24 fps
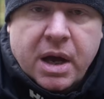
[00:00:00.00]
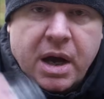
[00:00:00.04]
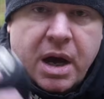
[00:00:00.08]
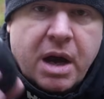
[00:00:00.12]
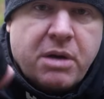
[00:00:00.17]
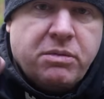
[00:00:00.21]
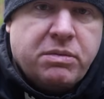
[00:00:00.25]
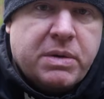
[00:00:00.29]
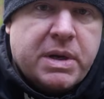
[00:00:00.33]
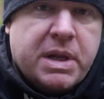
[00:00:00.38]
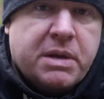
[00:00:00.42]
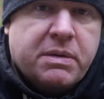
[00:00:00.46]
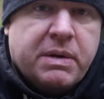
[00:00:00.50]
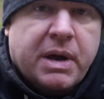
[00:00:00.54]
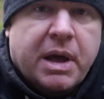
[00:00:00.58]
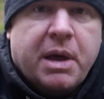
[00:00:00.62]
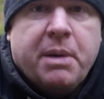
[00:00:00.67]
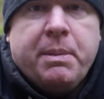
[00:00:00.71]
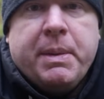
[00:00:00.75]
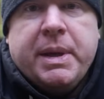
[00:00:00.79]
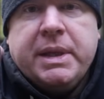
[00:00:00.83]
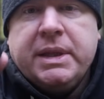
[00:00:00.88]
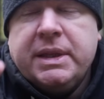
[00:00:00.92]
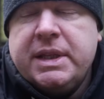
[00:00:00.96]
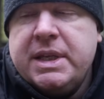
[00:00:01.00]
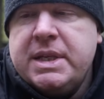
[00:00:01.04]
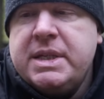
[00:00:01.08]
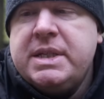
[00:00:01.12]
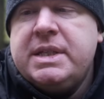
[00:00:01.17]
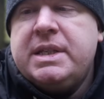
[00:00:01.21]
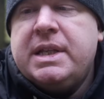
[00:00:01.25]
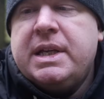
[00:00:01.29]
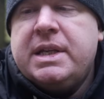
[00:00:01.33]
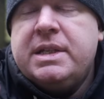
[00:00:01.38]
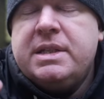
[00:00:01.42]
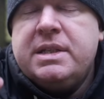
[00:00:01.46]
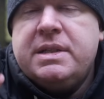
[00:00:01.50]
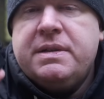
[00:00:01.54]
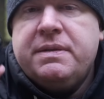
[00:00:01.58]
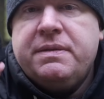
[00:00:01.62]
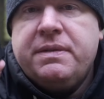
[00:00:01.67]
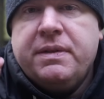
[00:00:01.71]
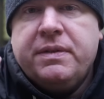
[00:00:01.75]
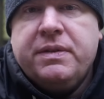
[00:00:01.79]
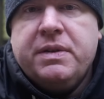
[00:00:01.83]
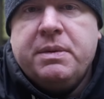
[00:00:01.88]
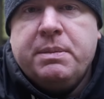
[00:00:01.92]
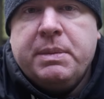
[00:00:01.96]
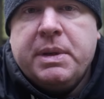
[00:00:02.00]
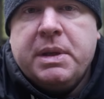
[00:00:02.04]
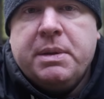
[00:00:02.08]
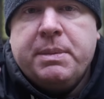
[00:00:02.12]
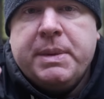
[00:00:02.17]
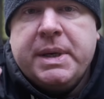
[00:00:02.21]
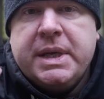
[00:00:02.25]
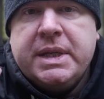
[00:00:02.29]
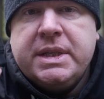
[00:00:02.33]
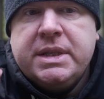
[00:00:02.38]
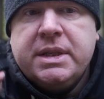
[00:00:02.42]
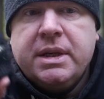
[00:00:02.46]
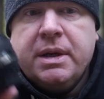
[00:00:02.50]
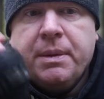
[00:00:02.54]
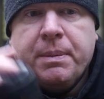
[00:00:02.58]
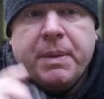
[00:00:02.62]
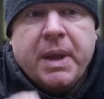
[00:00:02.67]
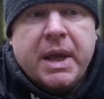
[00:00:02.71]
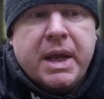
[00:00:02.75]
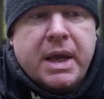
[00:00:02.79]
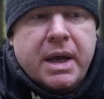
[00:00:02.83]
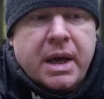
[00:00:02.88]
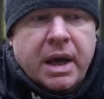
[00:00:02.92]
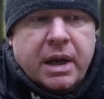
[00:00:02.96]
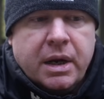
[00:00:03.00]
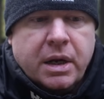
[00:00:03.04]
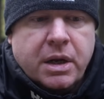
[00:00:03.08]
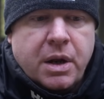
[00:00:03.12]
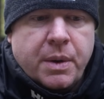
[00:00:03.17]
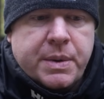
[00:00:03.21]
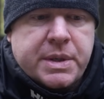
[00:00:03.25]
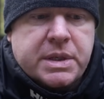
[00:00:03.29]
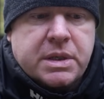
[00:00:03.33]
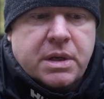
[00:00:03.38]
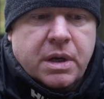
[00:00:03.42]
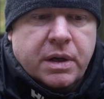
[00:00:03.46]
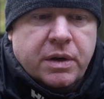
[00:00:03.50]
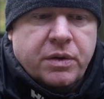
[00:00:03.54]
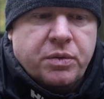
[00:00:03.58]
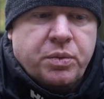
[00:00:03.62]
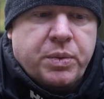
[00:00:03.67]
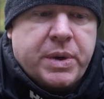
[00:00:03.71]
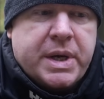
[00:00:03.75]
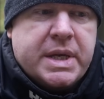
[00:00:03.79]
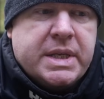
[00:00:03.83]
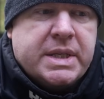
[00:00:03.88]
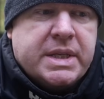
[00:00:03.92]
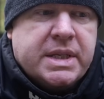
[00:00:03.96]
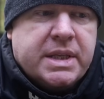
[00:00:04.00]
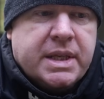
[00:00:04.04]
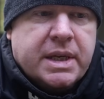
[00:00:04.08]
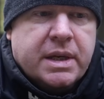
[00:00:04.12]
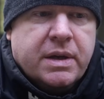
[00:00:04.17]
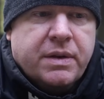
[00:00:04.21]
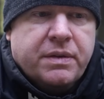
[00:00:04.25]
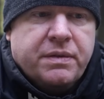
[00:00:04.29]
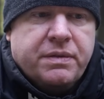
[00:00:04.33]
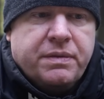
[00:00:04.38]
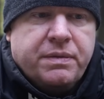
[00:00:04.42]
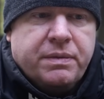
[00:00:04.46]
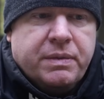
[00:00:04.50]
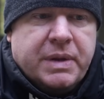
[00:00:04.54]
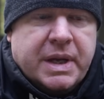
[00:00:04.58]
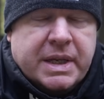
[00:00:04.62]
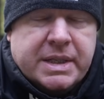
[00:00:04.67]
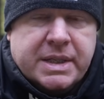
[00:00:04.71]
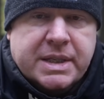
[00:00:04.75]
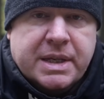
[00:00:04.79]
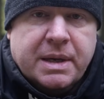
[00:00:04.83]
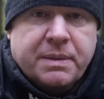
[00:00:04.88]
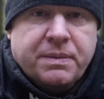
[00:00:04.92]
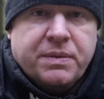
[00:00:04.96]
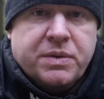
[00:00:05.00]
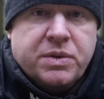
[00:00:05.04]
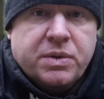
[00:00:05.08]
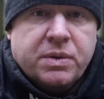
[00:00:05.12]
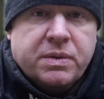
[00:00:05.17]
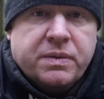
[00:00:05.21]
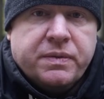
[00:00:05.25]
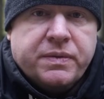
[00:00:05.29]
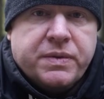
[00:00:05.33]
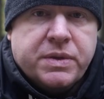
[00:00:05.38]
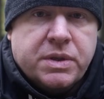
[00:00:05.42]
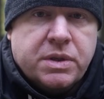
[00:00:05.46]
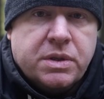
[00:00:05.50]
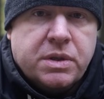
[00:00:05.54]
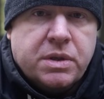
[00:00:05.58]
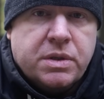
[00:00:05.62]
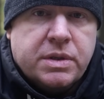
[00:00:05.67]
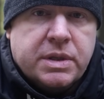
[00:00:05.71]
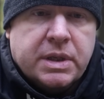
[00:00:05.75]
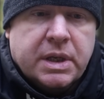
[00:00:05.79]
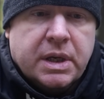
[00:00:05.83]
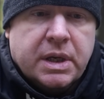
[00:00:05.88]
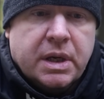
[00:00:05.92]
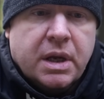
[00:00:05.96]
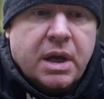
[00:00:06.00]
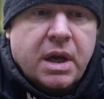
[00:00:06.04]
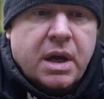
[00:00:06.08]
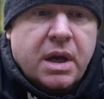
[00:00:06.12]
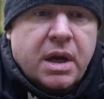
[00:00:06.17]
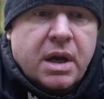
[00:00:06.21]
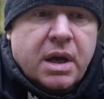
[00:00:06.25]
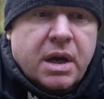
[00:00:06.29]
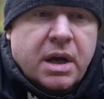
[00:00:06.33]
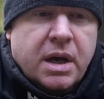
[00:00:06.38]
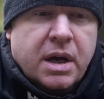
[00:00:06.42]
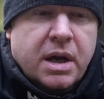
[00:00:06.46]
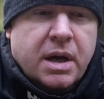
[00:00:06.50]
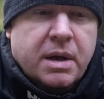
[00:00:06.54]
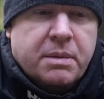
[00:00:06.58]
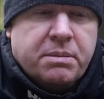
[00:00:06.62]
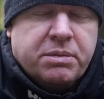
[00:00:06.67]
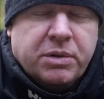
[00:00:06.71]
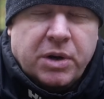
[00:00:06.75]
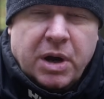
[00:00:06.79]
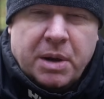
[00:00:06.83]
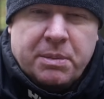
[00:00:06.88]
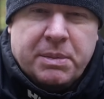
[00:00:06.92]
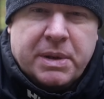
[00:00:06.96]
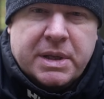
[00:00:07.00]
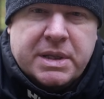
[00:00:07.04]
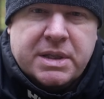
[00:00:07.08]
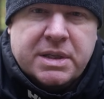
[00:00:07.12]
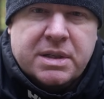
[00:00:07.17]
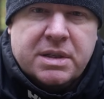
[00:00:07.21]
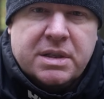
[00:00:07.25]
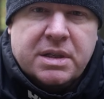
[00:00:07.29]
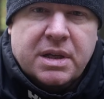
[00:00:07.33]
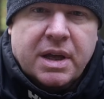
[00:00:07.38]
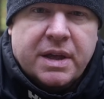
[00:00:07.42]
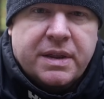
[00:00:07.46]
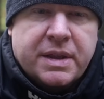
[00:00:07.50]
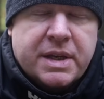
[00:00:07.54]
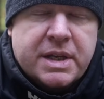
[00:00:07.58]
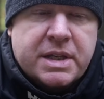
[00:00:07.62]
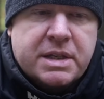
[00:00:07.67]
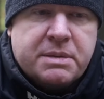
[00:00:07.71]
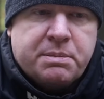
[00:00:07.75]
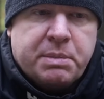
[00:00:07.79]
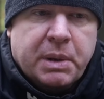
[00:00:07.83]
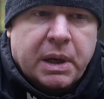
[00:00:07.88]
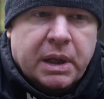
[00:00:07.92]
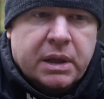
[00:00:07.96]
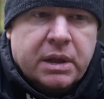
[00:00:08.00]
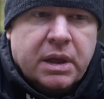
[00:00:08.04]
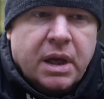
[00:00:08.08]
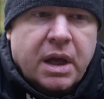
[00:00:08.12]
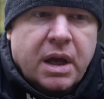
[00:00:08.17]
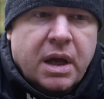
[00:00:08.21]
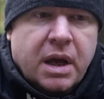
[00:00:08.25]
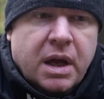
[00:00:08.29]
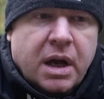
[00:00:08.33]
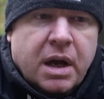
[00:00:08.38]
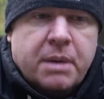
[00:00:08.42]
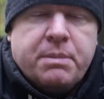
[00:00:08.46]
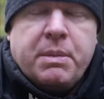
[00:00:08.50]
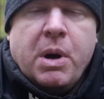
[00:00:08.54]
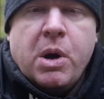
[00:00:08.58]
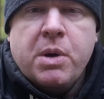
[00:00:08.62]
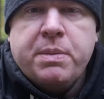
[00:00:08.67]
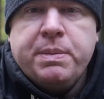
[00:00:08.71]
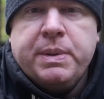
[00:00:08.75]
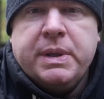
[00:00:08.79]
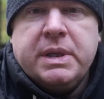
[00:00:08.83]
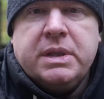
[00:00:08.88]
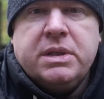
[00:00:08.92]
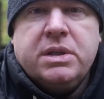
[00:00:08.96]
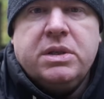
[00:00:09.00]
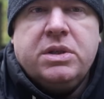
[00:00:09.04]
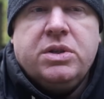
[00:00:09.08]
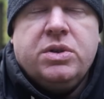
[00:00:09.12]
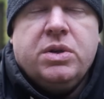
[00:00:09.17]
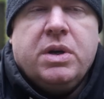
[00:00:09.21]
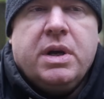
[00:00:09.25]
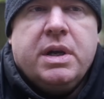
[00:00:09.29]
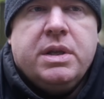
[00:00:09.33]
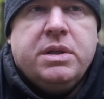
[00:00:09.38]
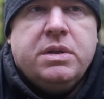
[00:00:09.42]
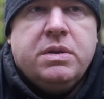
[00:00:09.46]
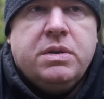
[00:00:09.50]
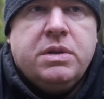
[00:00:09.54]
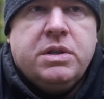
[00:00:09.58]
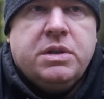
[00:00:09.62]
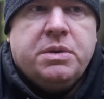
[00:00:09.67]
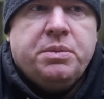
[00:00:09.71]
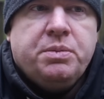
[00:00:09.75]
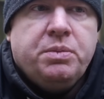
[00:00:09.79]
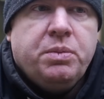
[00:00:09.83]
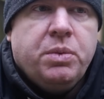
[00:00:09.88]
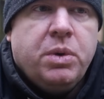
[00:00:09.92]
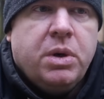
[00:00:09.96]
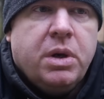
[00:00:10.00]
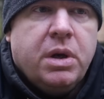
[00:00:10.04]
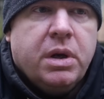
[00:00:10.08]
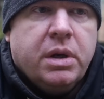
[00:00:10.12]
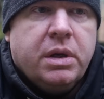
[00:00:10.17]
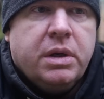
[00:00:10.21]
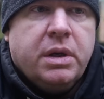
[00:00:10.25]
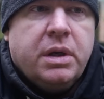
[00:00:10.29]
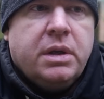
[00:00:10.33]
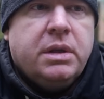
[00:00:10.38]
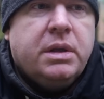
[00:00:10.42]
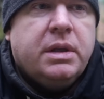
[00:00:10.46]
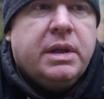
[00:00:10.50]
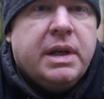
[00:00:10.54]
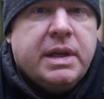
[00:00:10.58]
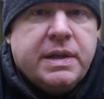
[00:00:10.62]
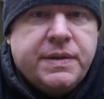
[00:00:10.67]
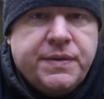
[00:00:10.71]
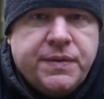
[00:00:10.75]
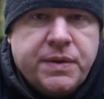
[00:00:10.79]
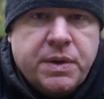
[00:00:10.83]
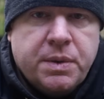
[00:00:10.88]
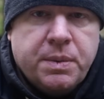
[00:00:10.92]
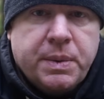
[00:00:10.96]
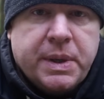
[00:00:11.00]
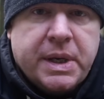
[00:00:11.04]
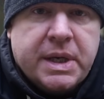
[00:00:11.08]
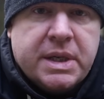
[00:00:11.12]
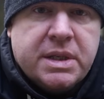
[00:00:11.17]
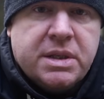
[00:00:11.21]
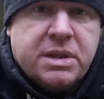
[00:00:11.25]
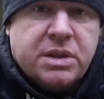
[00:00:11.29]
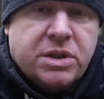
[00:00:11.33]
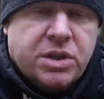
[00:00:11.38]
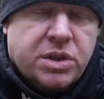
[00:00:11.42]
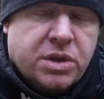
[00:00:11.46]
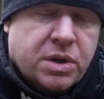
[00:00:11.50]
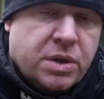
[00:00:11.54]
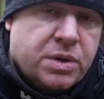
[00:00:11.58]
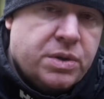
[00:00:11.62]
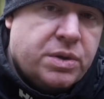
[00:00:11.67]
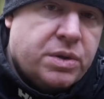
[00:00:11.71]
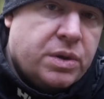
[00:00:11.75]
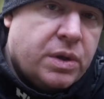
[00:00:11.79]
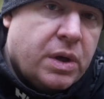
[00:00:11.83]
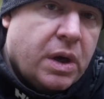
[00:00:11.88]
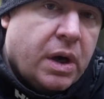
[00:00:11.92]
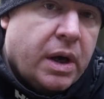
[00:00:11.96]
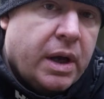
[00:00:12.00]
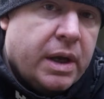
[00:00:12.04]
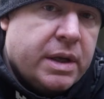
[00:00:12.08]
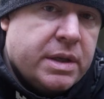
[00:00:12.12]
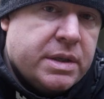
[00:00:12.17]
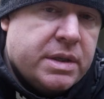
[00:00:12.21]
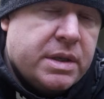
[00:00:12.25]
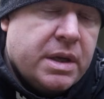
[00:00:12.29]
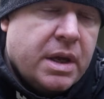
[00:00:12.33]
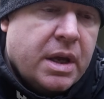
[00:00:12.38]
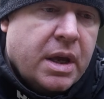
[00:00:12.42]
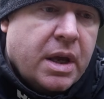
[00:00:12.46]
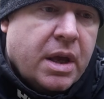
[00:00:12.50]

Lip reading: I really recommend this lens, the 50mm. And I know it's kind of weird to think of landscape photographers using prime lenses like this, but I'm hoping to try and do some work in the next few weeks that shows you guys